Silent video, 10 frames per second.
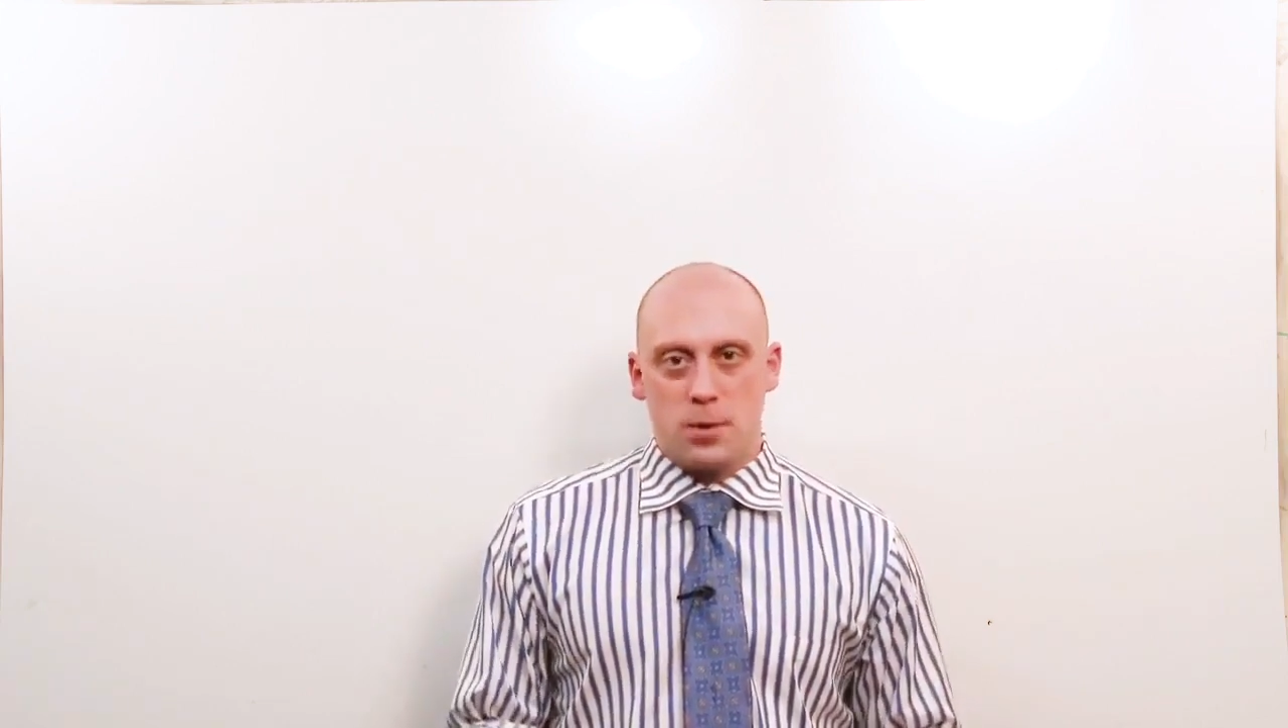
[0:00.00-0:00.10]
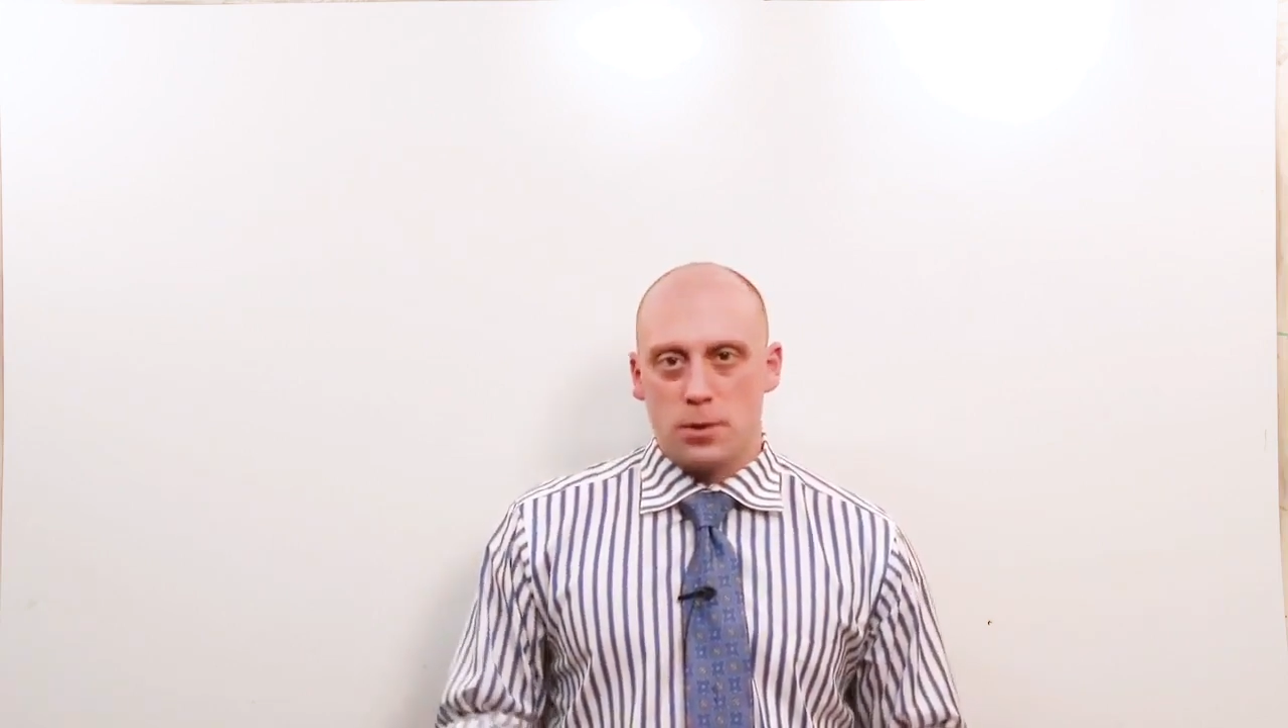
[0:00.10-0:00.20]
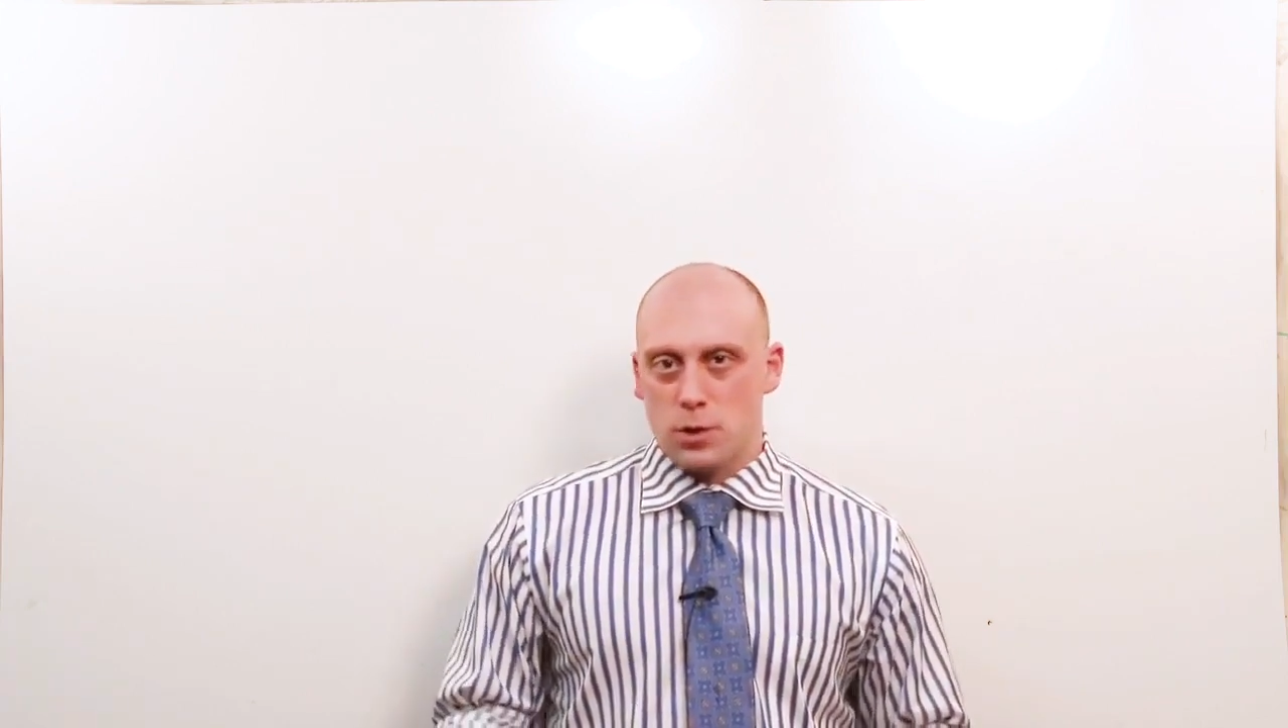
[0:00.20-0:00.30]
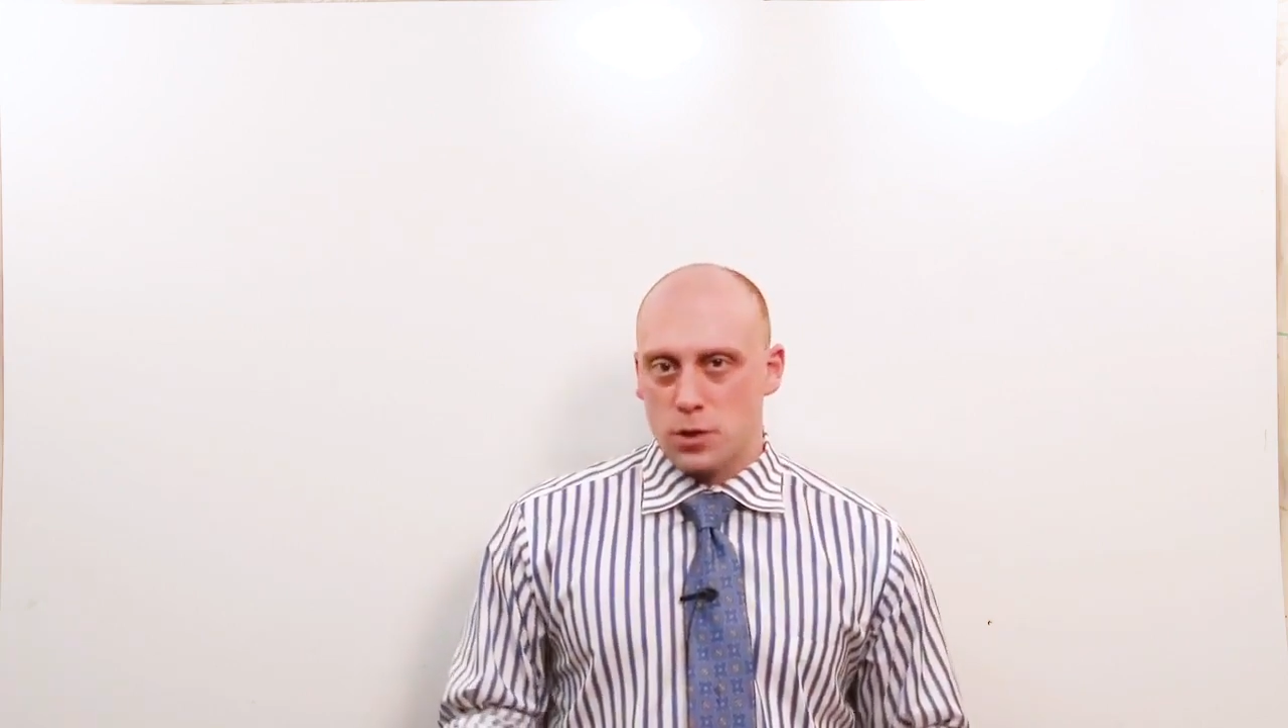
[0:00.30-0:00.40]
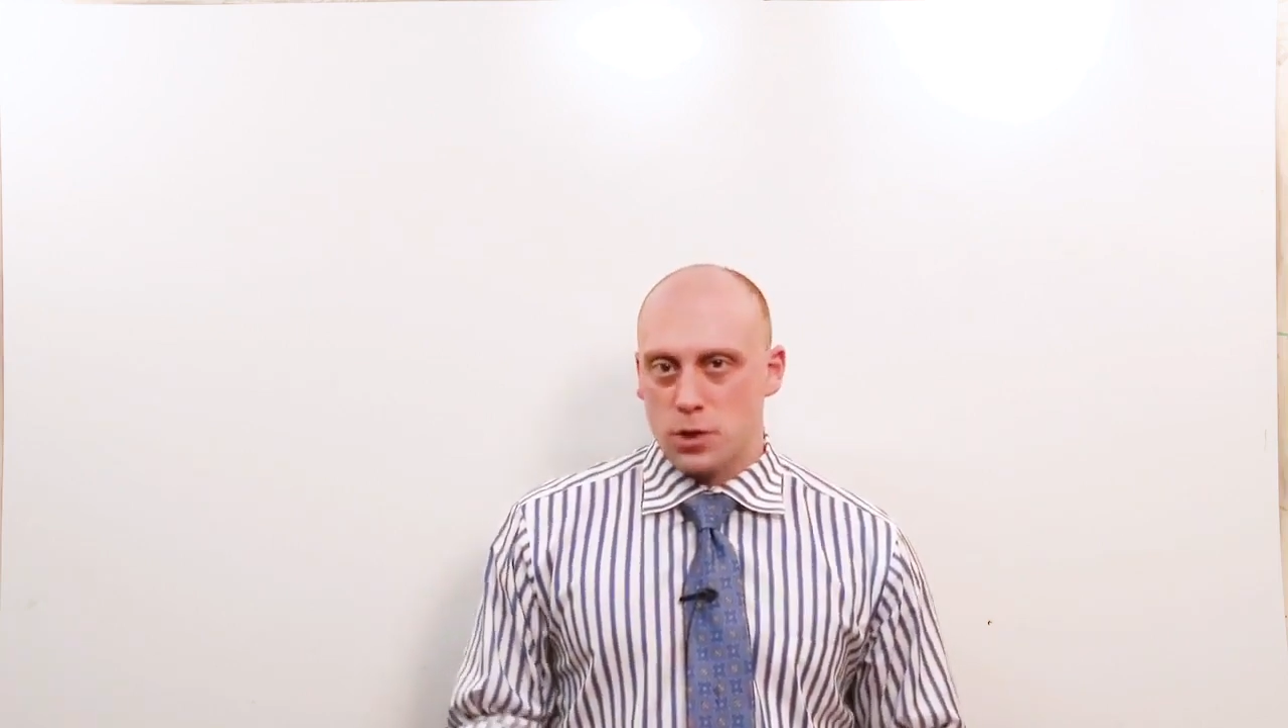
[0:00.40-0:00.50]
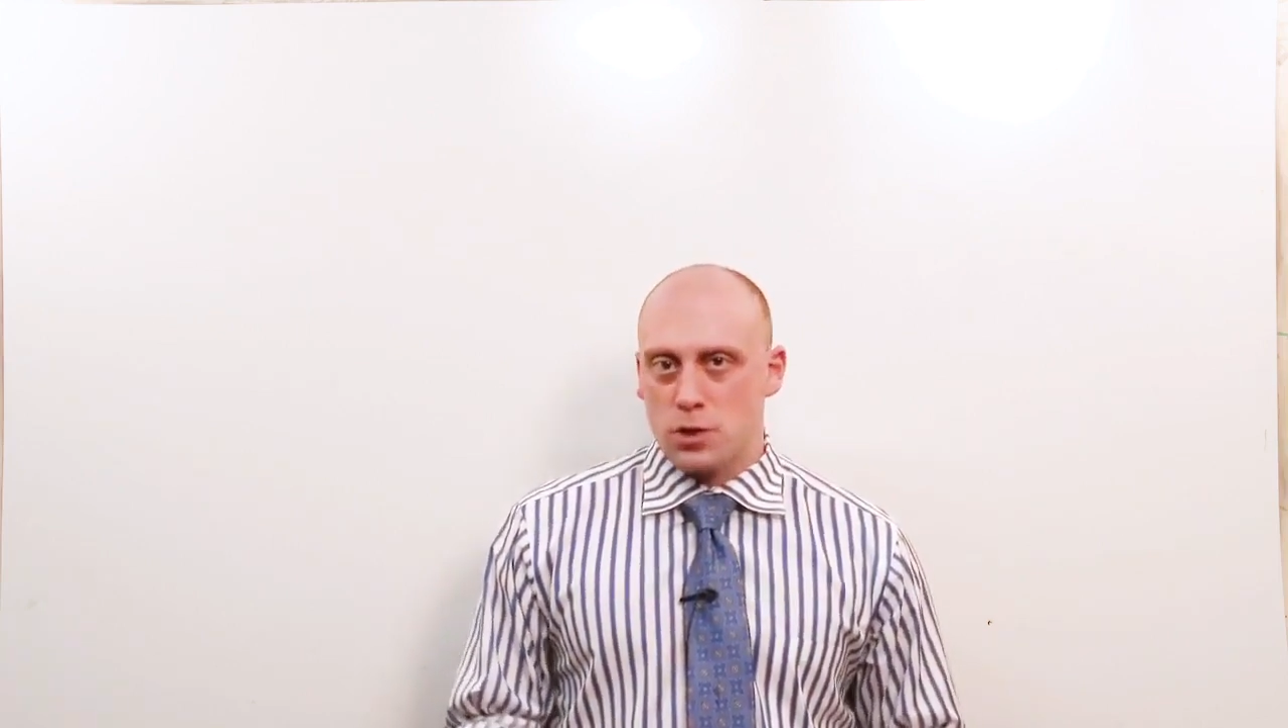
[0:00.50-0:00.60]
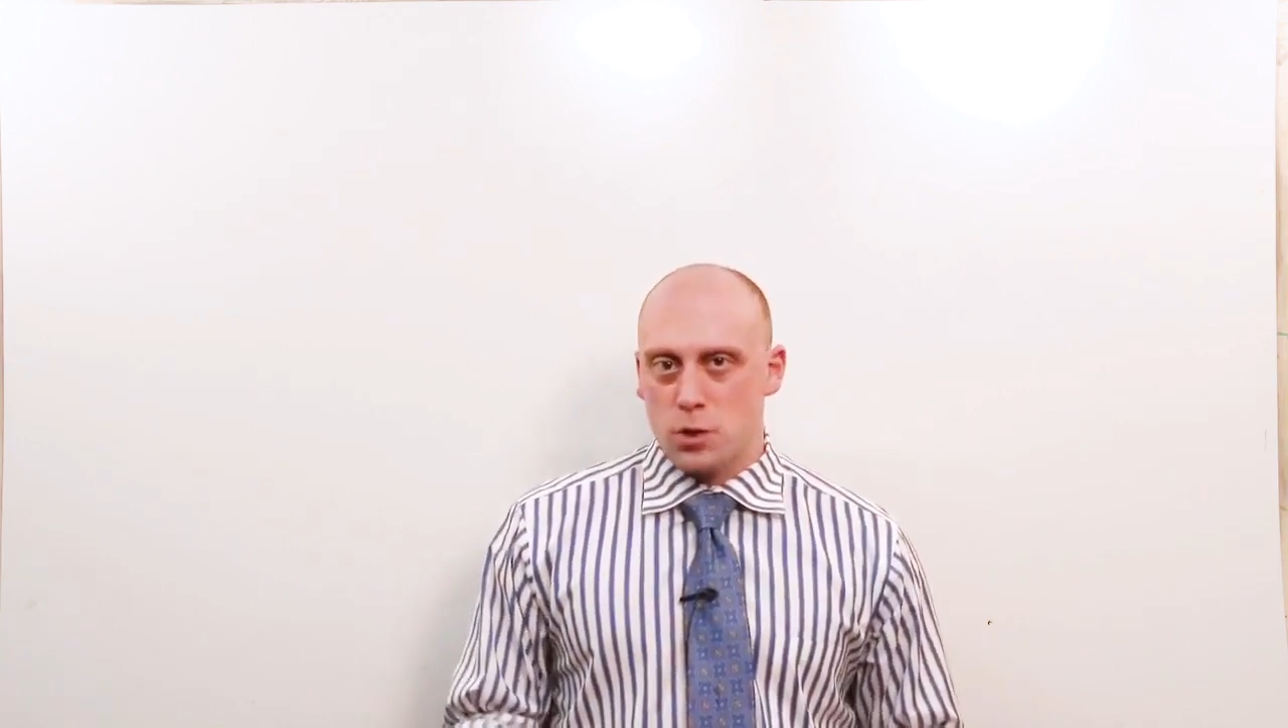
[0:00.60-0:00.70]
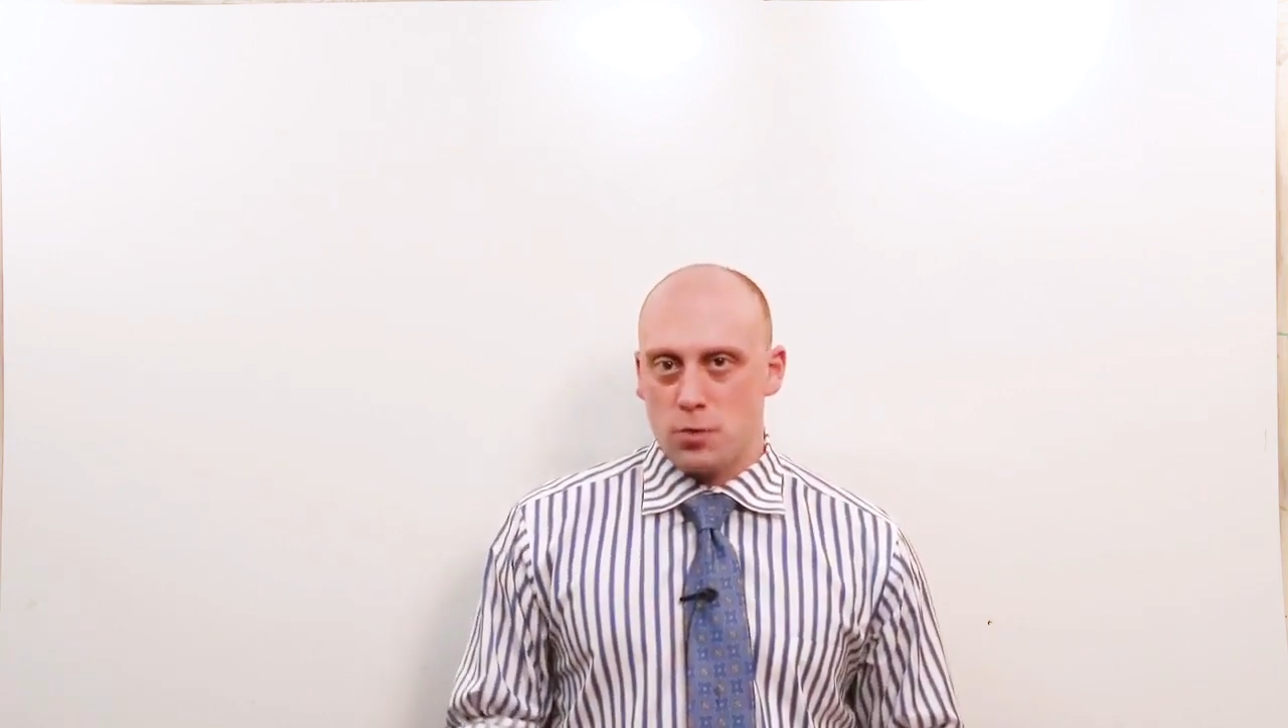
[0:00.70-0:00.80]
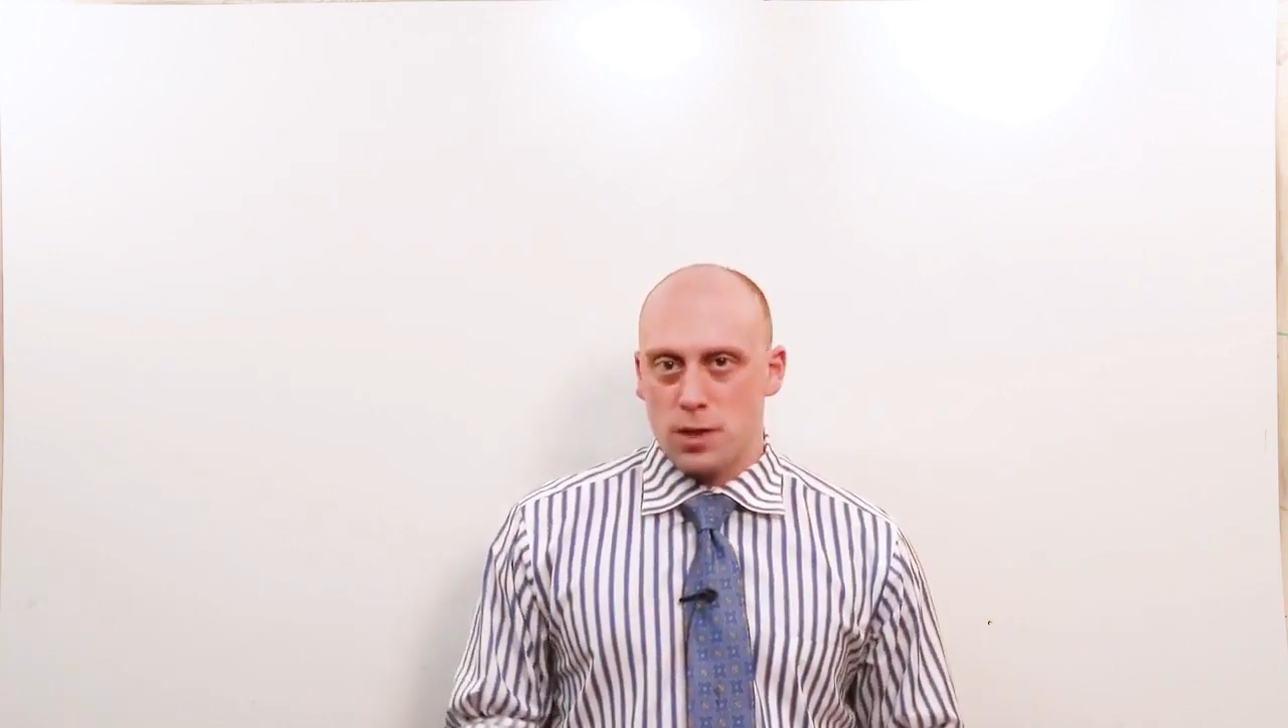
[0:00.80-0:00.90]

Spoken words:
but those are the two